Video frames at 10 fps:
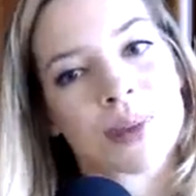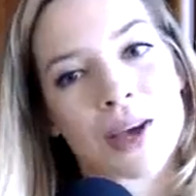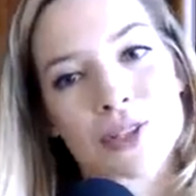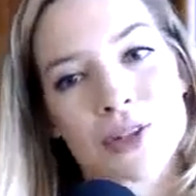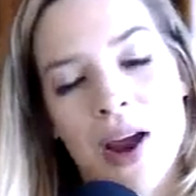
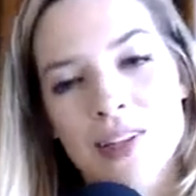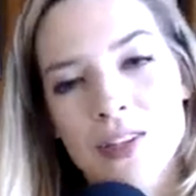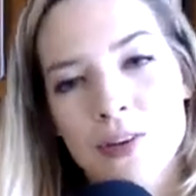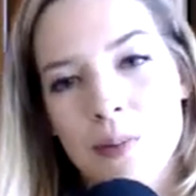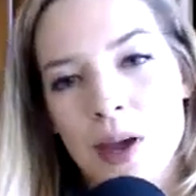and trying
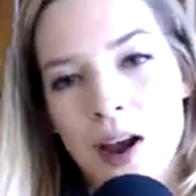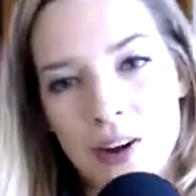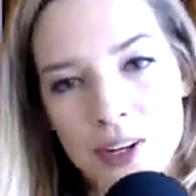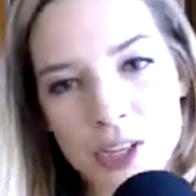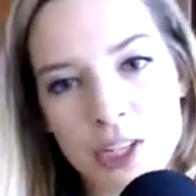to remain out
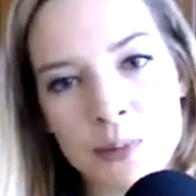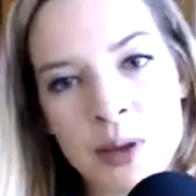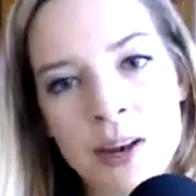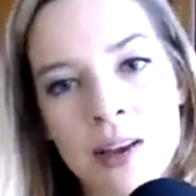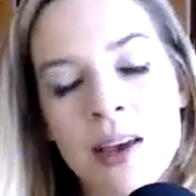of judgment,